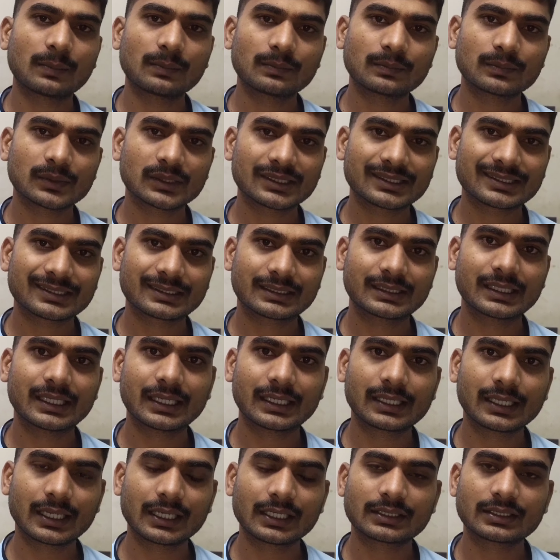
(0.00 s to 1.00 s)
Some
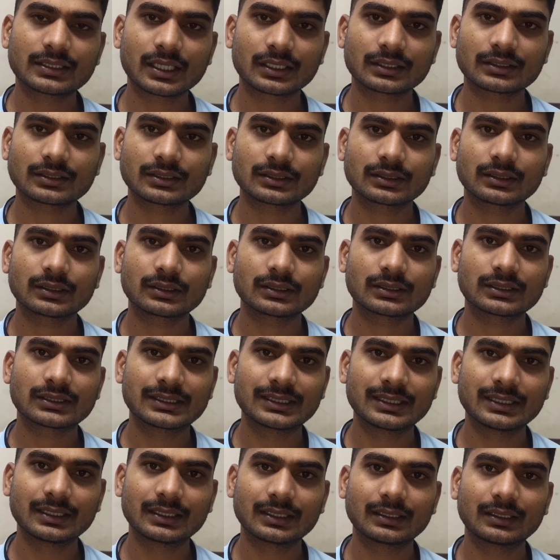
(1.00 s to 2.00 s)
sea creatures,
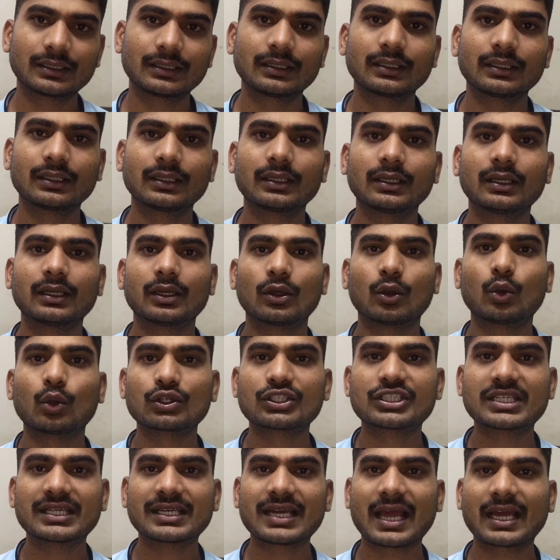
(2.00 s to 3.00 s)
sea
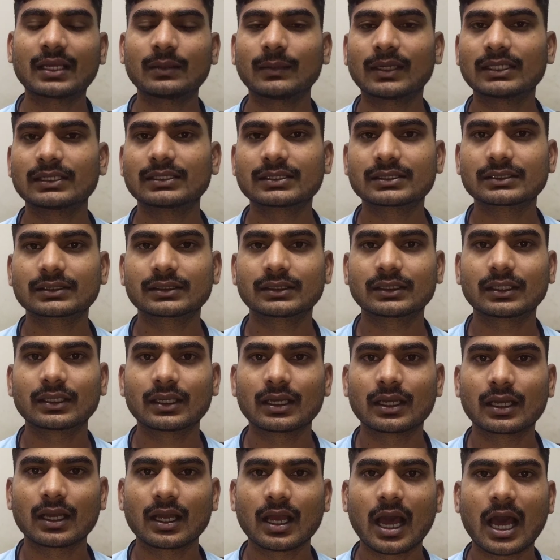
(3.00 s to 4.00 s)
ocean animals
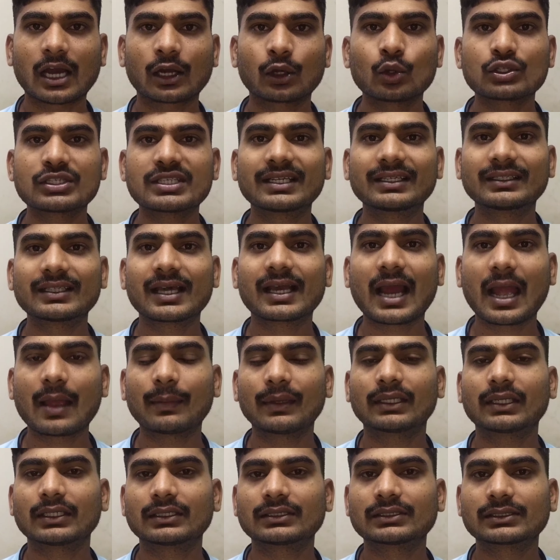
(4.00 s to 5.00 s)
are
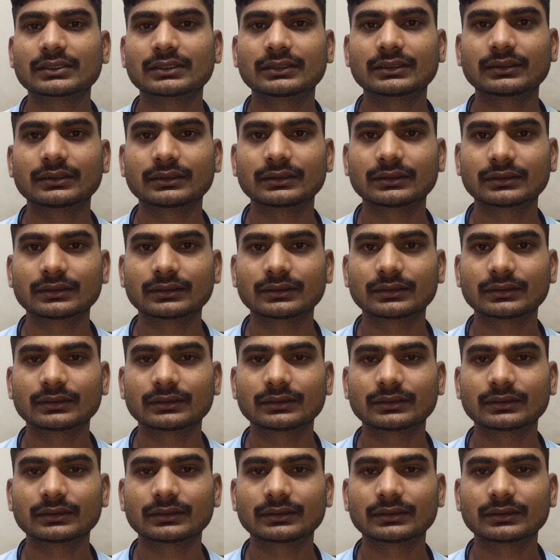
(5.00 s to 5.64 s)
losing their habitats.